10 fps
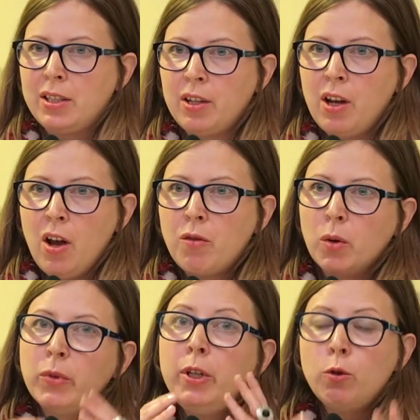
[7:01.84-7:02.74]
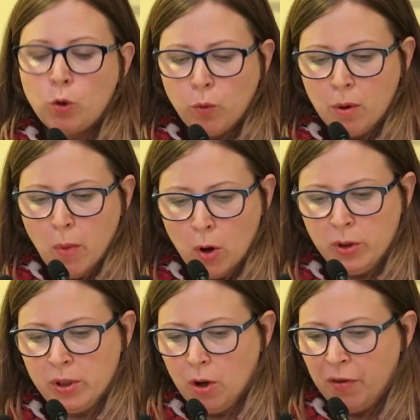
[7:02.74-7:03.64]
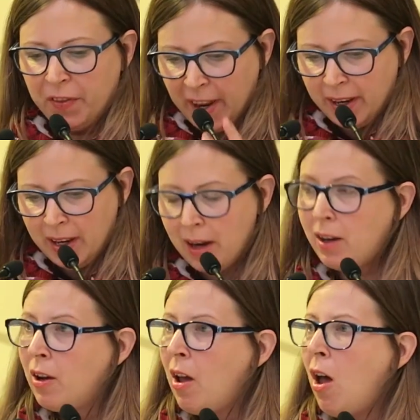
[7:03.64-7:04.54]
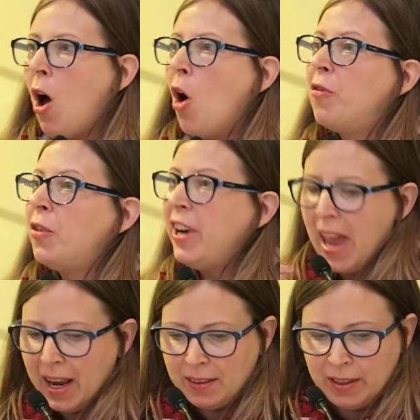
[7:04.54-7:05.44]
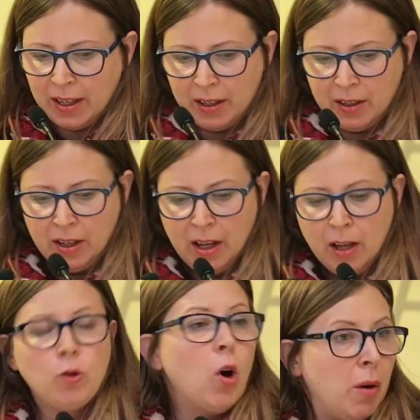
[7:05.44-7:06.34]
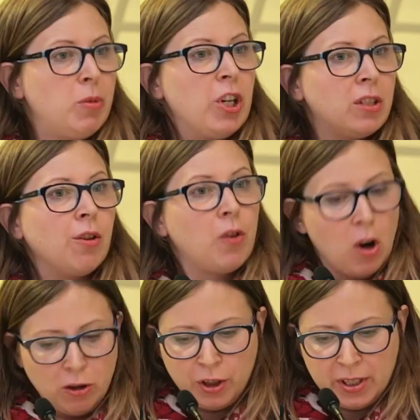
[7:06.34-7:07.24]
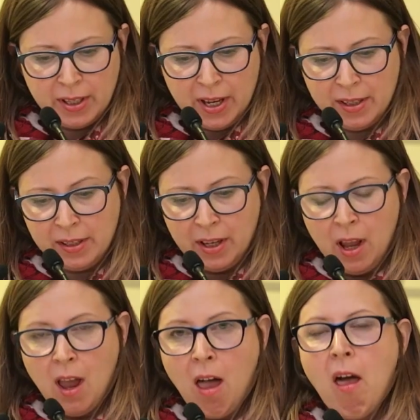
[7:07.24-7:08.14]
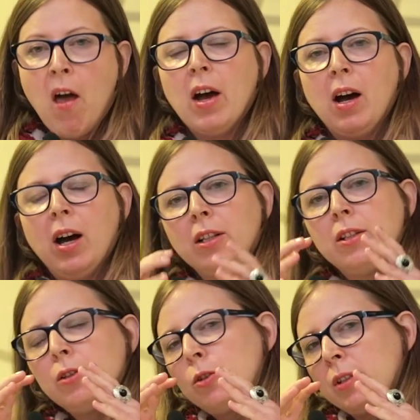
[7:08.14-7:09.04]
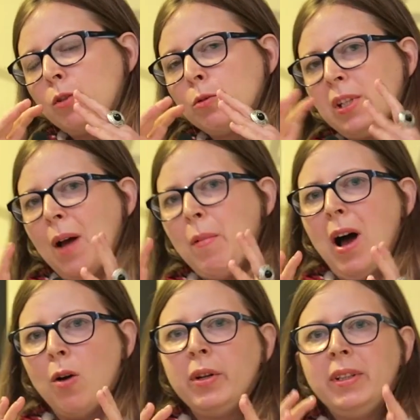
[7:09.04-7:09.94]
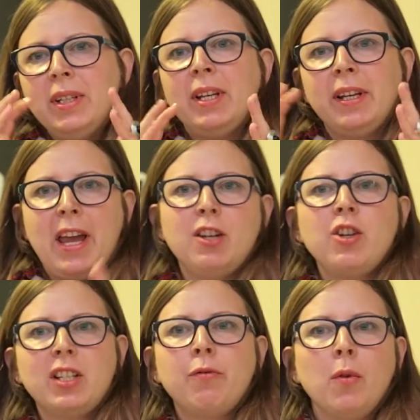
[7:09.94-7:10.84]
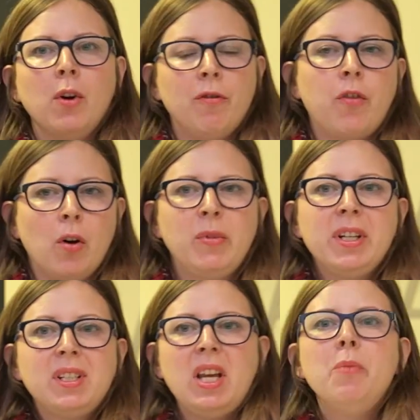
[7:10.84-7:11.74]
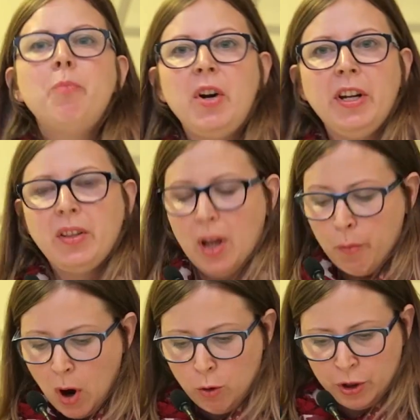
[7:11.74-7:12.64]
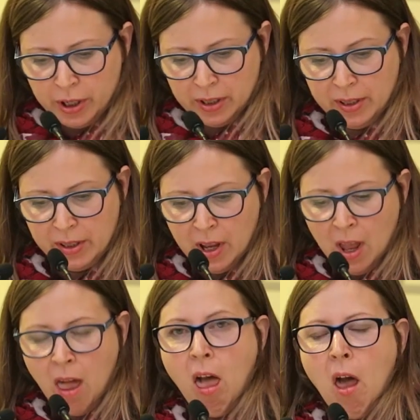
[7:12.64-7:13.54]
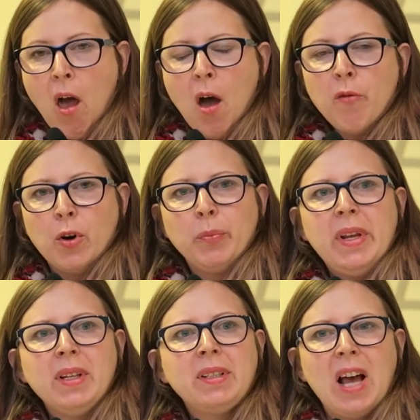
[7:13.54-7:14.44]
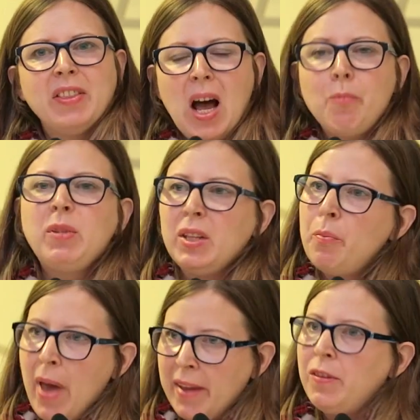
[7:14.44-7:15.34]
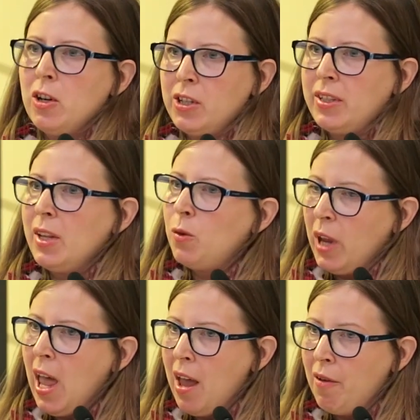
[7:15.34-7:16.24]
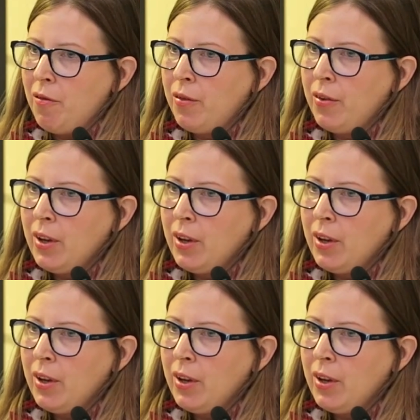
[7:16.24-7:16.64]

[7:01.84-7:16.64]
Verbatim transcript: us from the usual modes of thinking, of reacting to objects of consciousness, to somehow disengage us from these imprint emotions, from these adapted patterns that we have.